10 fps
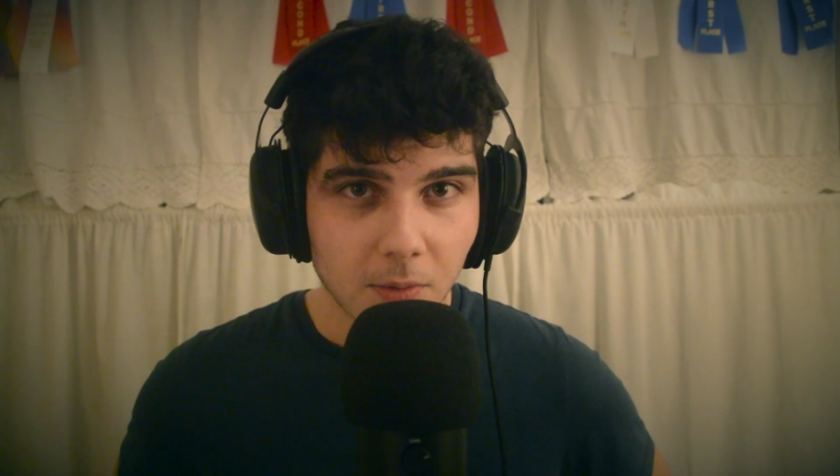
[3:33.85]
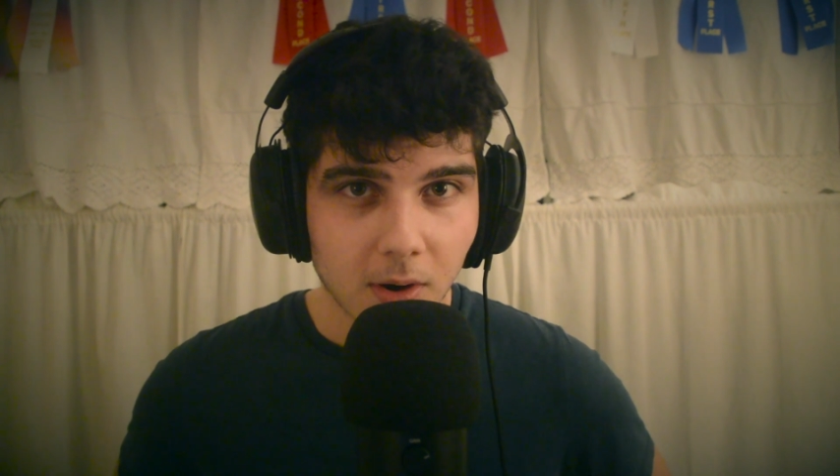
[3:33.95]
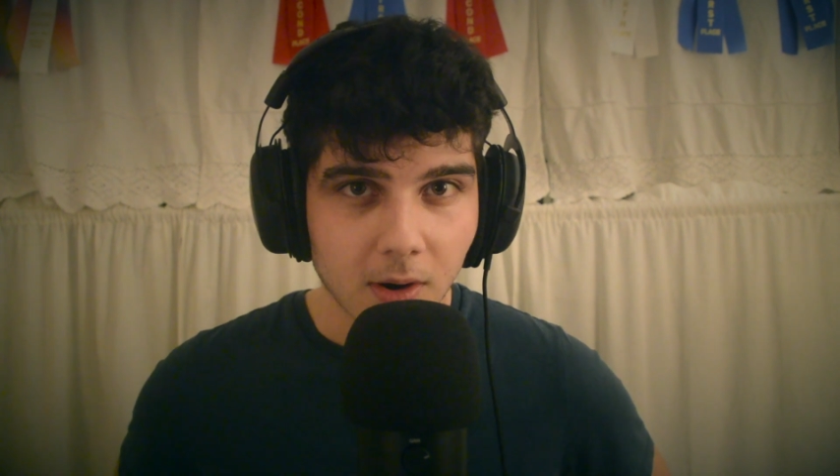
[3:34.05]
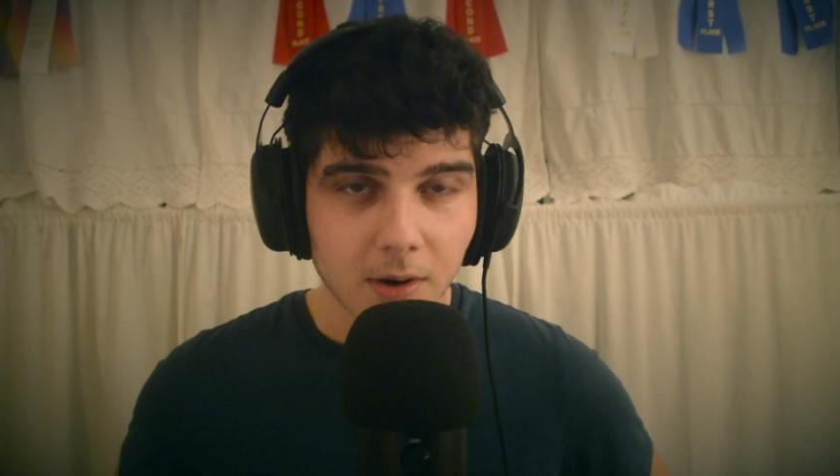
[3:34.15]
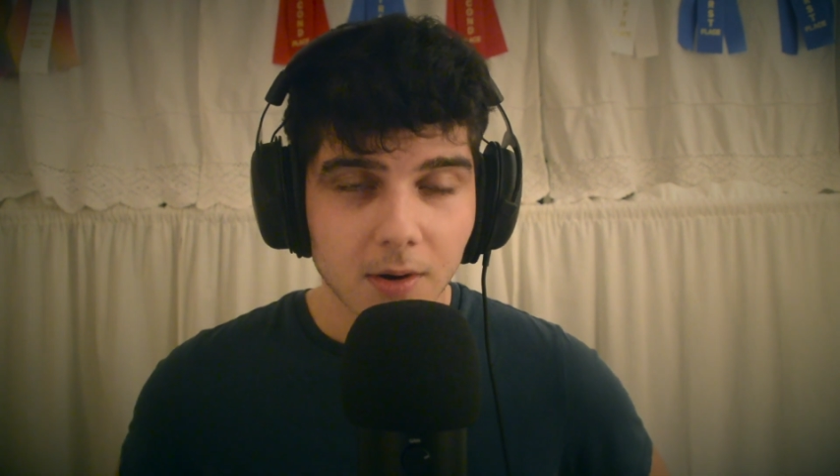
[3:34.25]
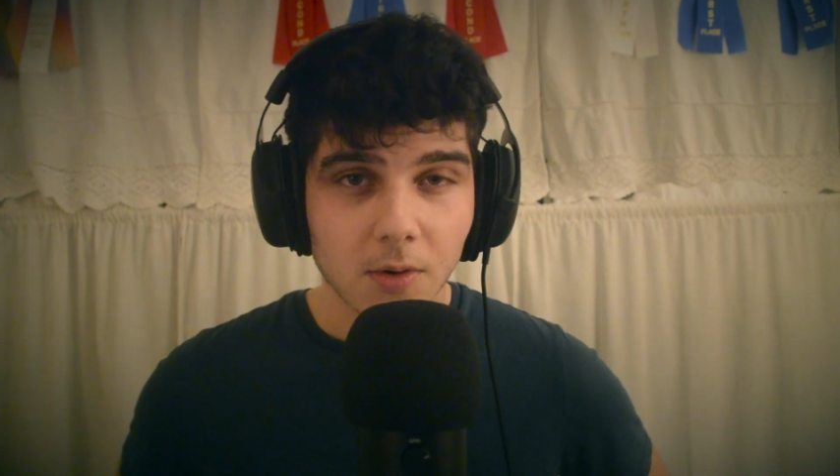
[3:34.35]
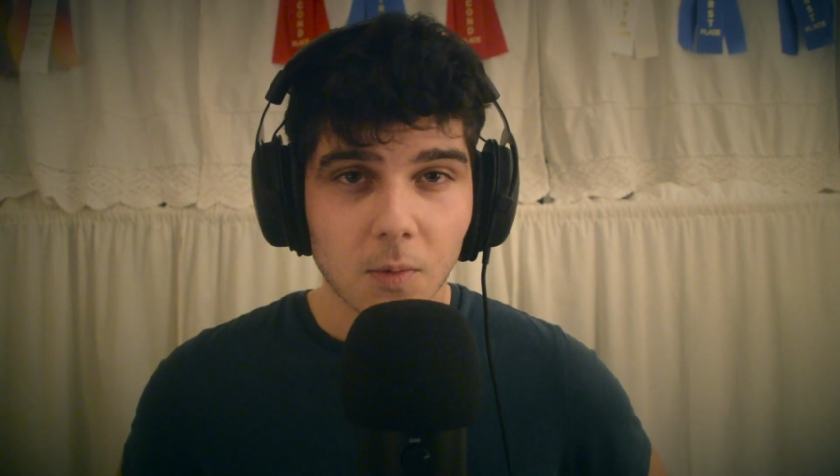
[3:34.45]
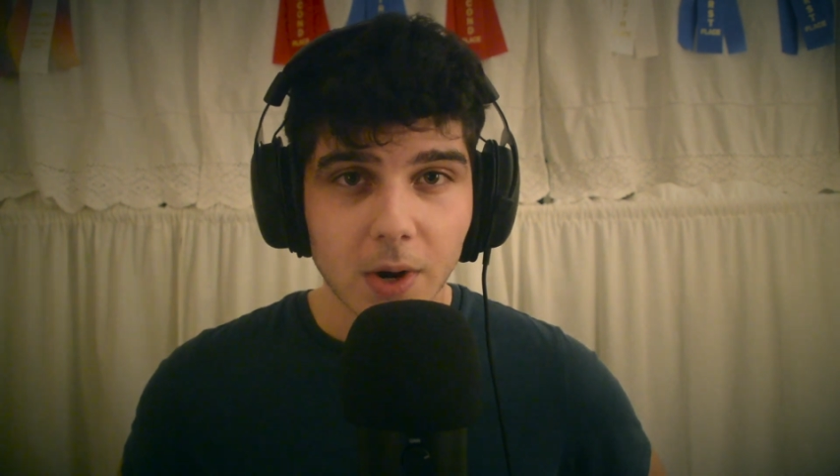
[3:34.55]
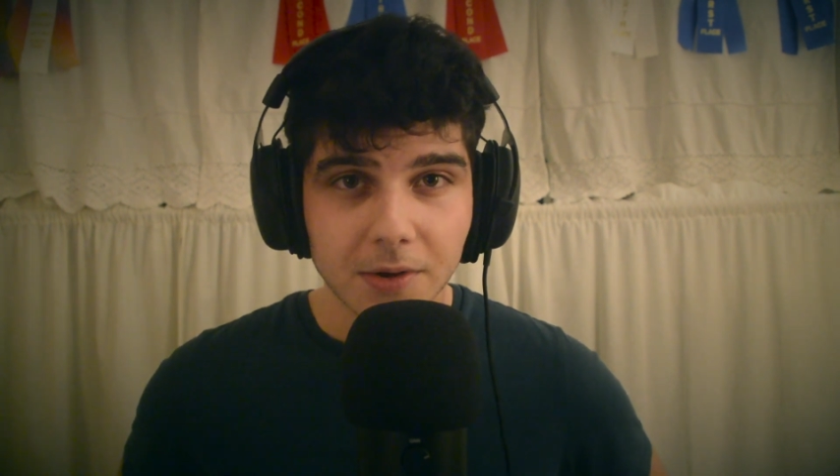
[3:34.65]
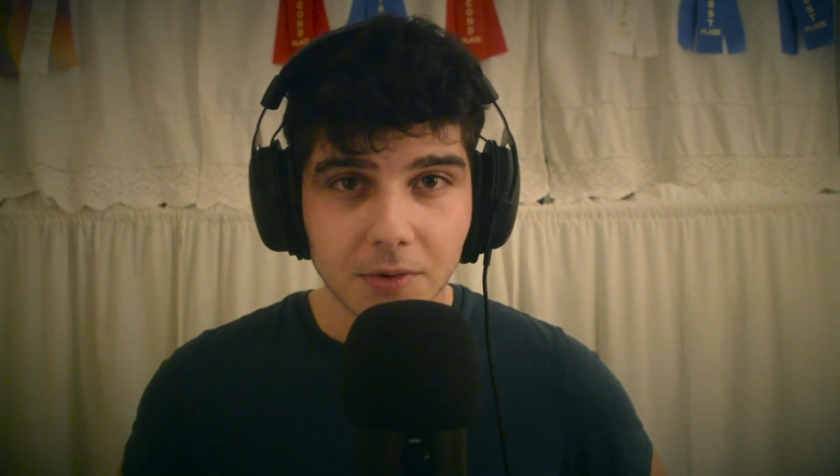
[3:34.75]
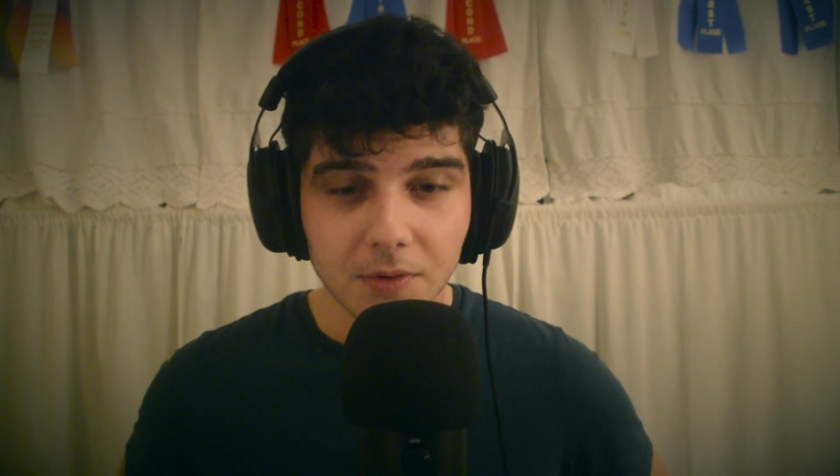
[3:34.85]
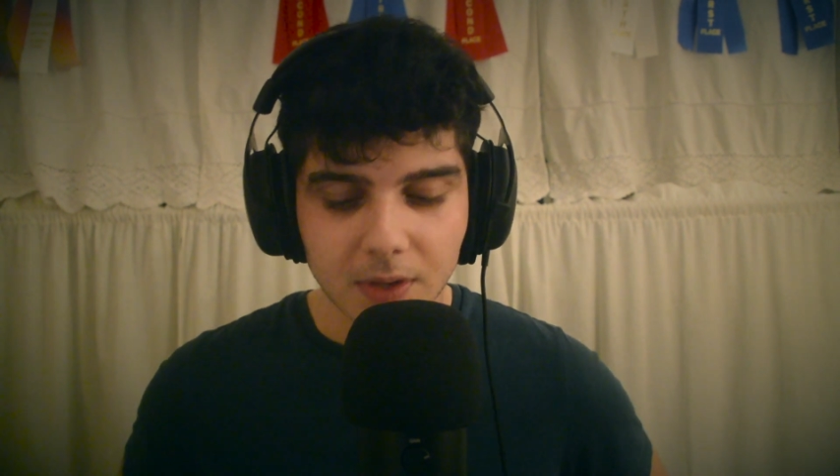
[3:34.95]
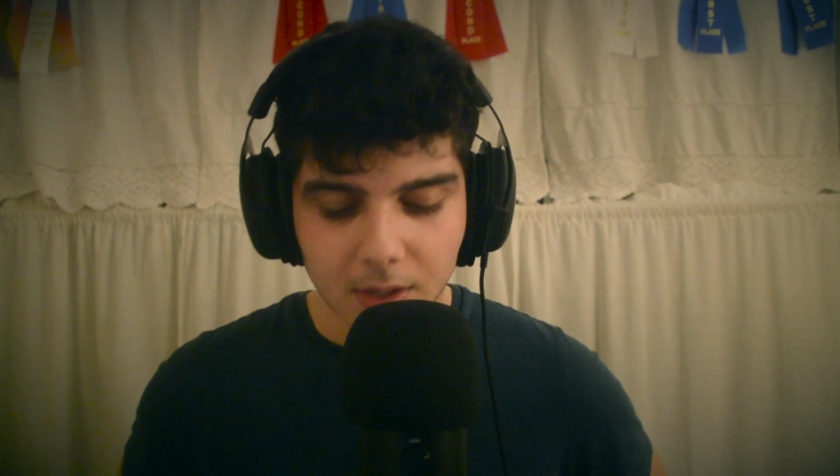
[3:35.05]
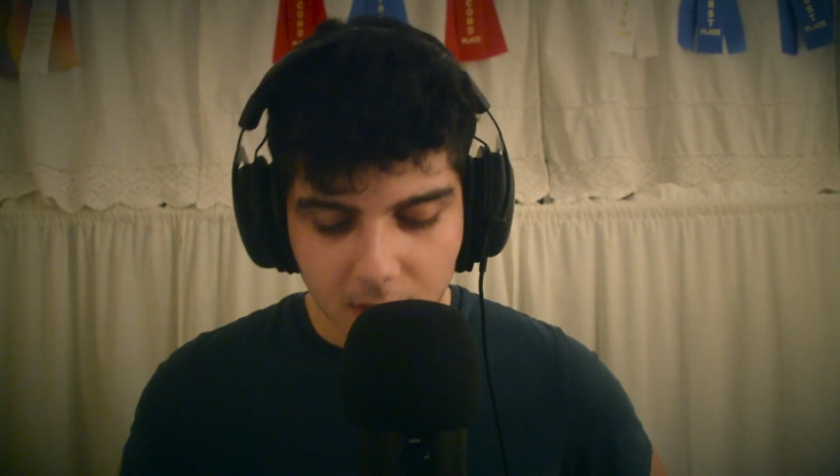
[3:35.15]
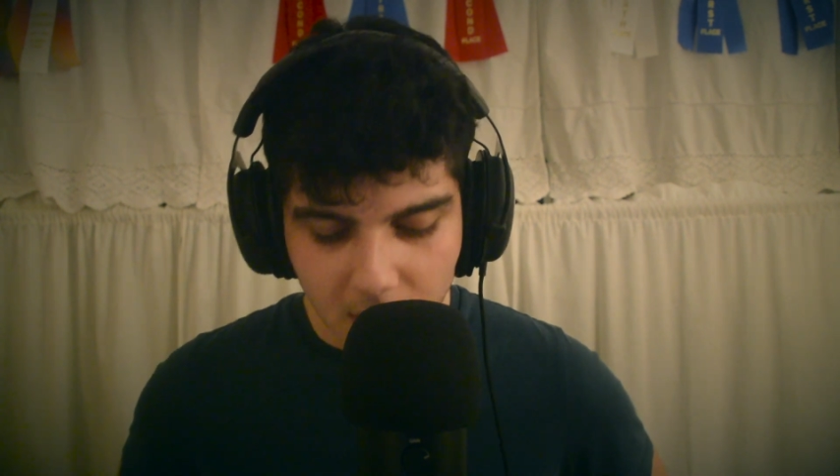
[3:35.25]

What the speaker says: are or where you sit